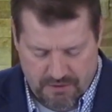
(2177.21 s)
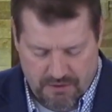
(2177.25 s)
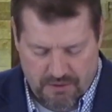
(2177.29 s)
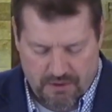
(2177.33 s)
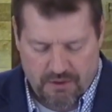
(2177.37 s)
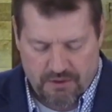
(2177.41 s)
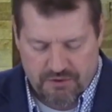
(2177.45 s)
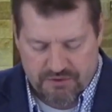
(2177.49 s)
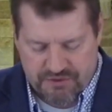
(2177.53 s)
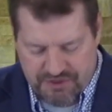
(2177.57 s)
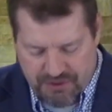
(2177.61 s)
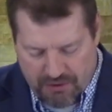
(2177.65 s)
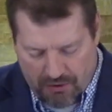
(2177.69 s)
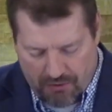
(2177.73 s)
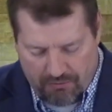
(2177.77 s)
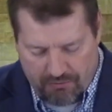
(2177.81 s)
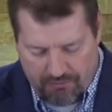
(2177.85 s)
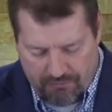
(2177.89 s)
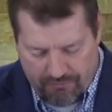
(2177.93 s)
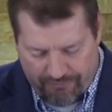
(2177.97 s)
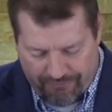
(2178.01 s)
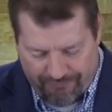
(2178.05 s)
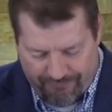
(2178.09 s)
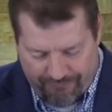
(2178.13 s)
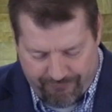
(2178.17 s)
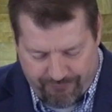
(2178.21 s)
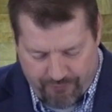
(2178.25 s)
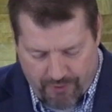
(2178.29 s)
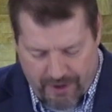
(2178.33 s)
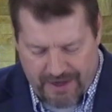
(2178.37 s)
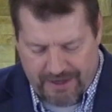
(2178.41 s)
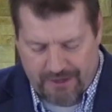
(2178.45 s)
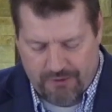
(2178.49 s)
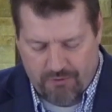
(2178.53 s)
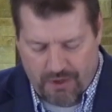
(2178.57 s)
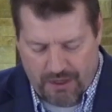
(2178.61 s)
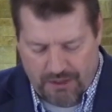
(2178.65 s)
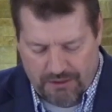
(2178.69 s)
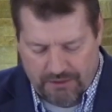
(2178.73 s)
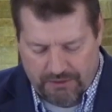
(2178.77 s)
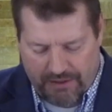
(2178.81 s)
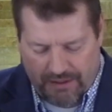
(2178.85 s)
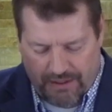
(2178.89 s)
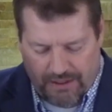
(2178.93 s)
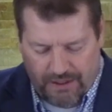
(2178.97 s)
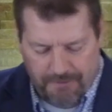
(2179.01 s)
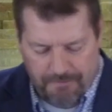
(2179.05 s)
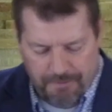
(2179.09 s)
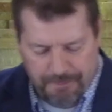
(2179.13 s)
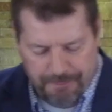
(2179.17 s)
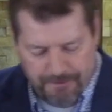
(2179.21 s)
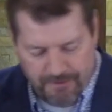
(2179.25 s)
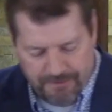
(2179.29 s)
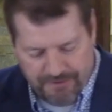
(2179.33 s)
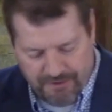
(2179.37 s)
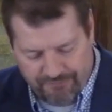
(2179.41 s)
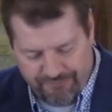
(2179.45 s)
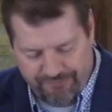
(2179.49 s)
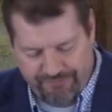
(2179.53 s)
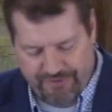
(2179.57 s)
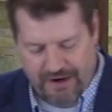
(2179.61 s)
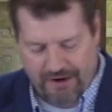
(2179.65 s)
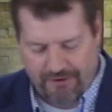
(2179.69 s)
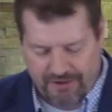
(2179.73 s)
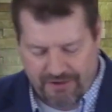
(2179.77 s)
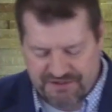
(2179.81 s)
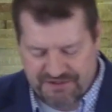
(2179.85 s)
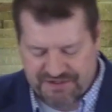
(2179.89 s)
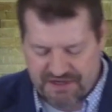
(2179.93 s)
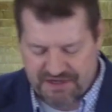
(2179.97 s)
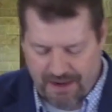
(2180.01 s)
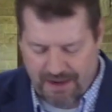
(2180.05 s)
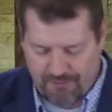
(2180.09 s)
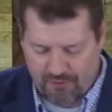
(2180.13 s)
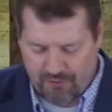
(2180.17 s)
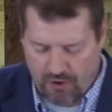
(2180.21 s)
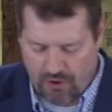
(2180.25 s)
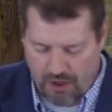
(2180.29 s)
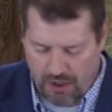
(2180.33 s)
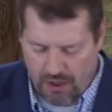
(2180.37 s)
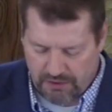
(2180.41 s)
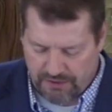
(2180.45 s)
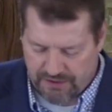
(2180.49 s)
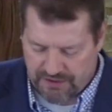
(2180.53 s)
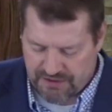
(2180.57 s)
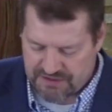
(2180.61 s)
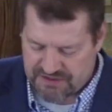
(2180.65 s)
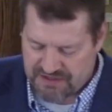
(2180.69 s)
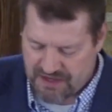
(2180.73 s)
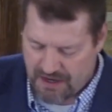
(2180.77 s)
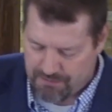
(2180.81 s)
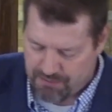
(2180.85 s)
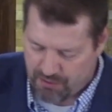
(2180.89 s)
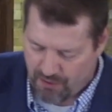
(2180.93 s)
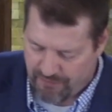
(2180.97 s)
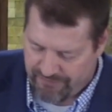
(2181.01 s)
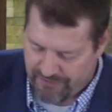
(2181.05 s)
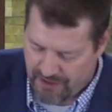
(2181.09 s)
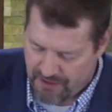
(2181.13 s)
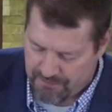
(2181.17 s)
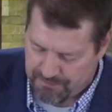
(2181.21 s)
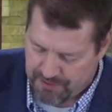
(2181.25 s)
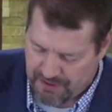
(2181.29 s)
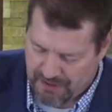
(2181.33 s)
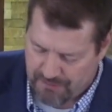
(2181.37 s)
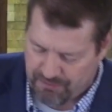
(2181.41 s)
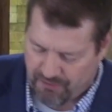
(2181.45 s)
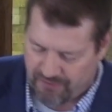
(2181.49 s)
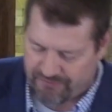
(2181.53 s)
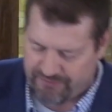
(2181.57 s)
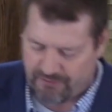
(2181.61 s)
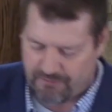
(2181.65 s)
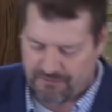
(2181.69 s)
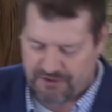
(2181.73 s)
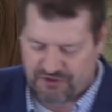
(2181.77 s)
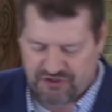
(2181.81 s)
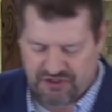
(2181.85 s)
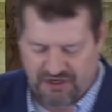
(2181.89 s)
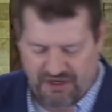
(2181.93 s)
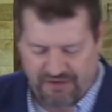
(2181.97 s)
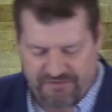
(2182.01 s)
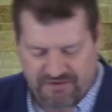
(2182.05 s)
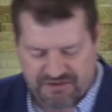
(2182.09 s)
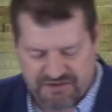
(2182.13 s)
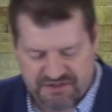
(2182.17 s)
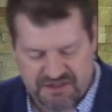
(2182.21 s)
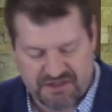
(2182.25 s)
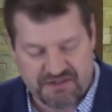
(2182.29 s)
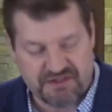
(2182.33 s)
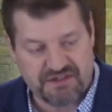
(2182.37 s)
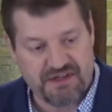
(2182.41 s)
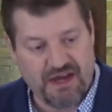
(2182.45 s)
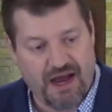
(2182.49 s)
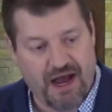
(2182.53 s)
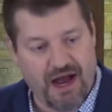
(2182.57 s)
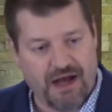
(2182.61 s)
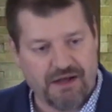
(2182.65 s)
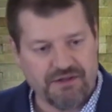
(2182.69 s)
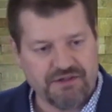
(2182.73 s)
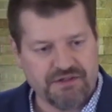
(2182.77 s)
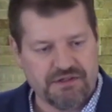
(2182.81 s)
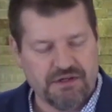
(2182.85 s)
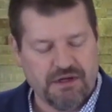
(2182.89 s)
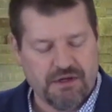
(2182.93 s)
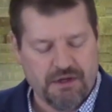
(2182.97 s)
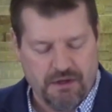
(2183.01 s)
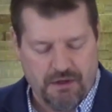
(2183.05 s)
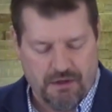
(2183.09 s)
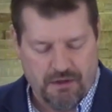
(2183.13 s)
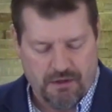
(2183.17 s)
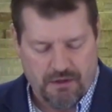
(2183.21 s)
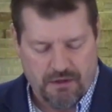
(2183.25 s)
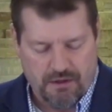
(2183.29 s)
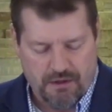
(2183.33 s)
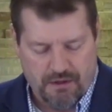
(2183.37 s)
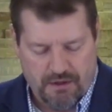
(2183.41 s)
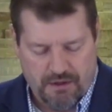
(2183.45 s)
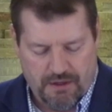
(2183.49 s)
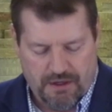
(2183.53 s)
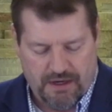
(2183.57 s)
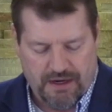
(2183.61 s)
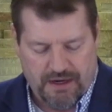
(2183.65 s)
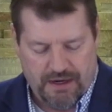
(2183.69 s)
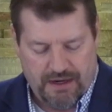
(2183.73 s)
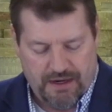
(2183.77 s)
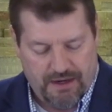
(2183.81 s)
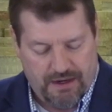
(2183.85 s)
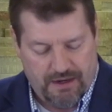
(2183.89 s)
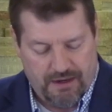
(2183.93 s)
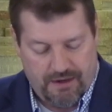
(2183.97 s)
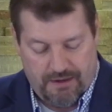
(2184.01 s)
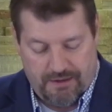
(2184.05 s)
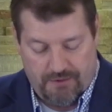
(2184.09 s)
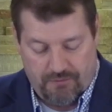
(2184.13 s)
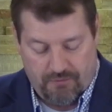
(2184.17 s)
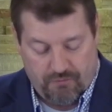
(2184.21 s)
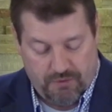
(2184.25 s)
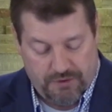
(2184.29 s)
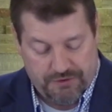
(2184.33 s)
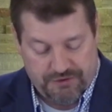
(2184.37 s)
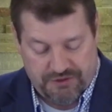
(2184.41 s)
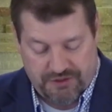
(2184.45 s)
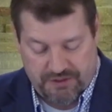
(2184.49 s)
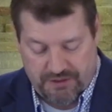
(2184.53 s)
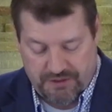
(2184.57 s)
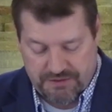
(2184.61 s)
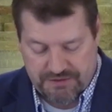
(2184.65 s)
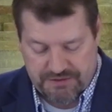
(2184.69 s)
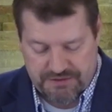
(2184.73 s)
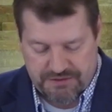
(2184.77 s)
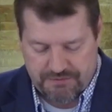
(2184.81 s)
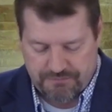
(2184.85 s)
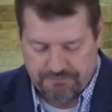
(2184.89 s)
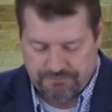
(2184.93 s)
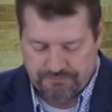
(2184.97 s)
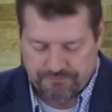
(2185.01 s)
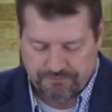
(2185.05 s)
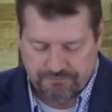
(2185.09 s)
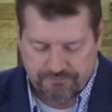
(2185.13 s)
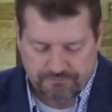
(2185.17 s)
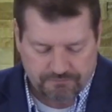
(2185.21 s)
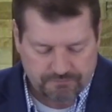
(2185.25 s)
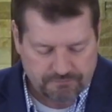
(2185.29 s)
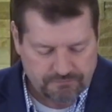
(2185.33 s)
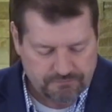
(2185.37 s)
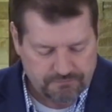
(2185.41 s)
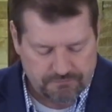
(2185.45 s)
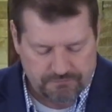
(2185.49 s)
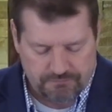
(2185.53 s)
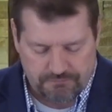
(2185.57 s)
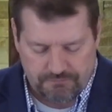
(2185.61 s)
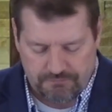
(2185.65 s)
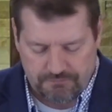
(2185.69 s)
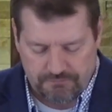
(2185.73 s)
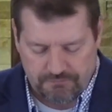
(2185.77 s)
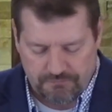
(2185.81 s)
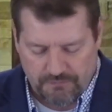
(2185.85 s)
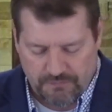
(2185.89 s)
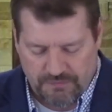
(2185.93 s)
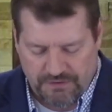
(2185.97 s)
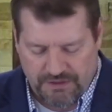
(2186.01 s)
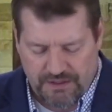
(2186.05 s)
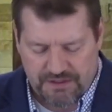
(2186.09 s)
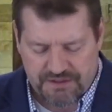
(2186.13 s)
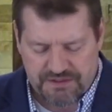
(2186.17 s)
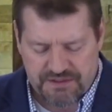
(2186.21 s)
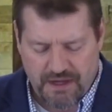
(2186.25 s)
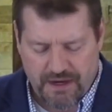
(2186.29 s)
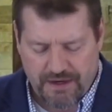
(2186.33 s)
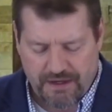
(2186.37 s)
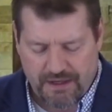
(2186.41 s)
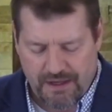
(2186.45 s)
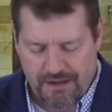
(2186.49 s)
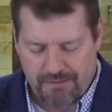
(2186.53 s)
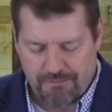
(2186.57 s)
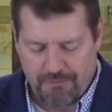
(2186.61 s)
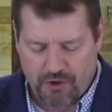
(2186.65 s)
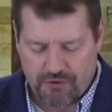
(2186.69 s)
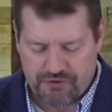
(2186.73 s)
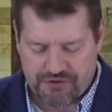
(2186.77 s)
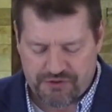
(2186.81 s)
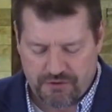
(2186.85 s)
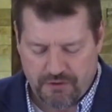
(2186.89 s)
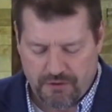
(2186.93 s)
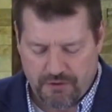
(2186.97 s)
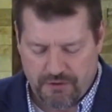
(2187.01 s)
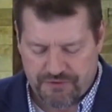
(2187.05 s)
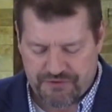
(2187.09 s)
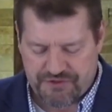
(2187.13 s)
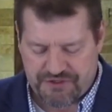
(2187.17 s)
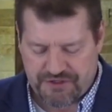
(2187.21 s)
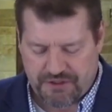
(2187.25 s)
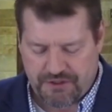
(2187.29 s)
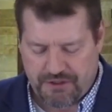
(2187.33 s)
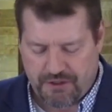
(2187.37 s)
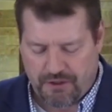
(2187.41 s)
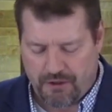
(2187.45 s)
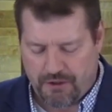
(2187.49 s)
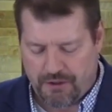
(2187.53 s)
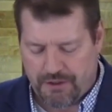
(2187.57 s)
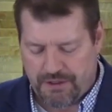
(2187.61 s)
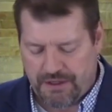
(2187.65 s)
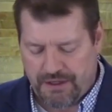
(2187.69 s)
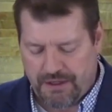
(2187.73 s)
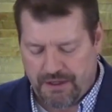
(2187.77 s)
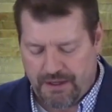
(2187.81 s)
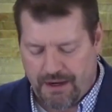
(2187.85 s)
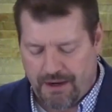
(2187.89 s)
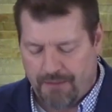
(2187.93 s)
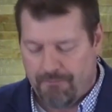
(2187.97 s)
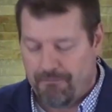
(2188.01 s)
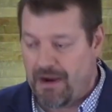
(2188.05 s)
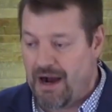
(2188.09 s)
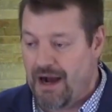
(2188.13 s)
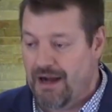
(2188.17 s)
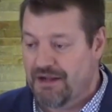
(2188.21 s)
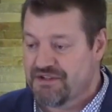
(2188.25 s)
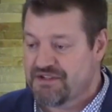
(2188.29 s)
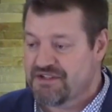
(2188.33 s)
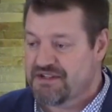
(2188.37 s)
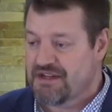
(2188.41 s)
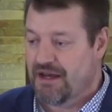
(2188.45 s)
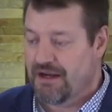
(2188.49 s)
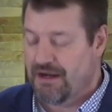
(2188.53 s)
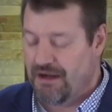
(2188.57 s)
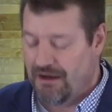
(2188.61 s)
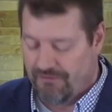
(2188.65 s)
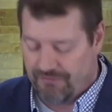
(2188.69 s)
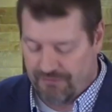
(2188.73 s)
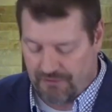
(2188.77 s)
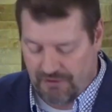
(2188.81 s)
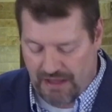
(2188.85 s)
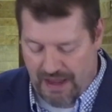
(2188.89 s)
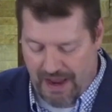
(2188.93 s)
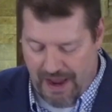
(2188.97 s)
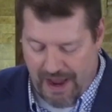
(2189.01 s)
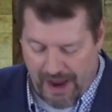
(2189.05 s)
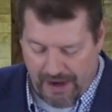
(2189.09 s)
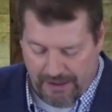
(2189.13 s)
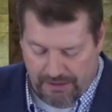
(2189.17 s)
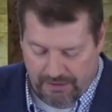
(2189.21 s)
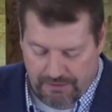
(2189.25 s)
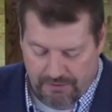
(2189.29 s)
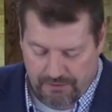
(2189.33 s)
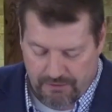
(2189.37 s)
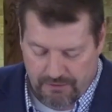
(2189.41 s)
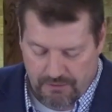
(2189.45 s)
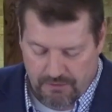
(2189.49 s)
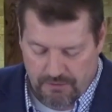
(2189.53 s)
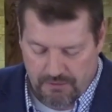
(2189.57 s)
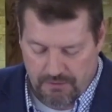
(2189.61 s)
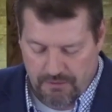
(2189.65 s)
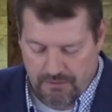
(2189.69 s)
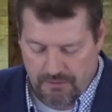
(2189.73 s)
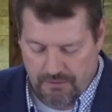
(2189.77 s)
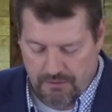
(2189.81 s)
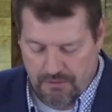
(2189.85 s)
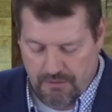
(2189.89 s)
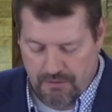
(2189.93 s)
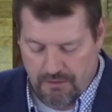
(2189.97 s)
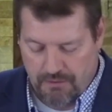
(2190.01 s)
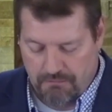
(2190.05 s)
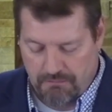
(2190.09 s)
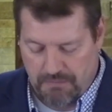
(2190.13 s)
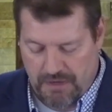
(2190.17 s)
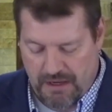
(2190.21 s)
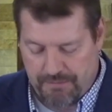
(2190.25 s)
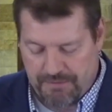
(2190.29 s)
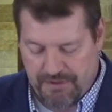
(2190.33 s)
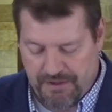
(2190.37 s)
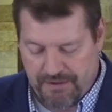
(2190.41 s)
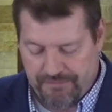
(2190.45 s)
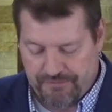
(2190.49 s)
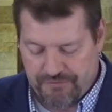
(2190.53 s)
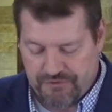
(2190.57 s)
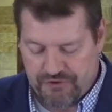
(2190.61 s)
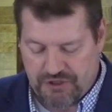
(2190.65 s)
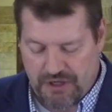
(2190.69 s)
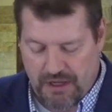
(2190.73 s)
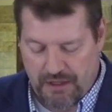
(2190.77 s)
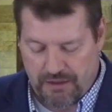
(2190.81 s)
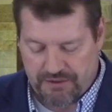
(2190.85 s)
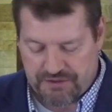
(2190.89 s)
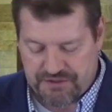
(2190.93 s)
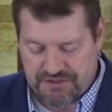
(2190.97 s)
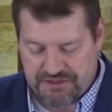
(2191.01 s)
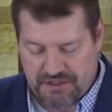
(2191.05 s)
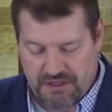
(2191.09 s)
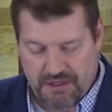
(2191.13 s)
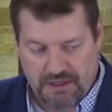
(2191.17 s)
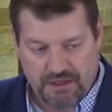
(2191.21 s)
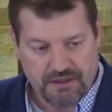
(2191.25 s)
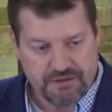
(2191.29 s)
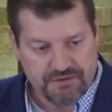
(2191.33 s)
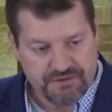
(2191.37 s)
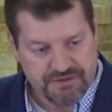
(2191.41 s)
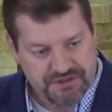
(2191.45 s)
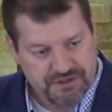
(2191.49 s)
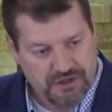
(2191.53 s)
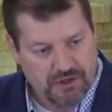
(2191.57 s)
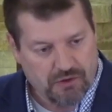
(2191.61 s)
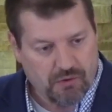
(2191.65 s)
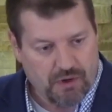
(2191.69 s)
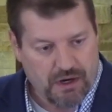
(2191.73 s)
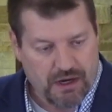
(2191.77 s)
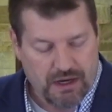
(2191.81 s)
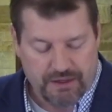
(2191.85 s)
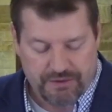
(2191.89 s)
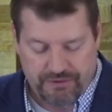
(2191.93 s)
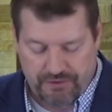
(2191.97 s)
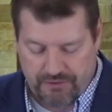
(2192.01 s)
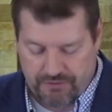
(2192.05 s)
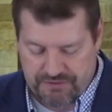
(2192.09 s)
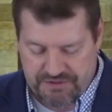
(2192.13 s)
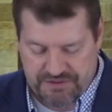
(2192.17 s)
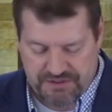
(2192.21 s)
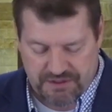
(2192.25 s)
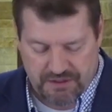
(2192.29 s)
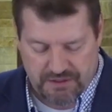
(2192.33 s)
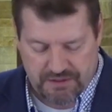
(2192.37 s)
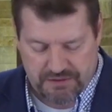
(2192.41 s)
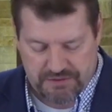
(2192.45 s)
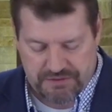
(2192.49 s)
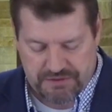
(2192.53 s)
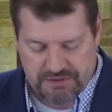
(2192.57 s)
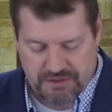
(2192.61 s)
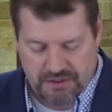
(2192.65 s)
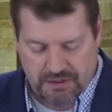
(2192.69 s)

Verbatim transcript: So frequently, the very same qualities that prevent people from achieving success, uh, which is things like emotional insecurity, a mindset of lack, maybe even jealousy, and so on, those things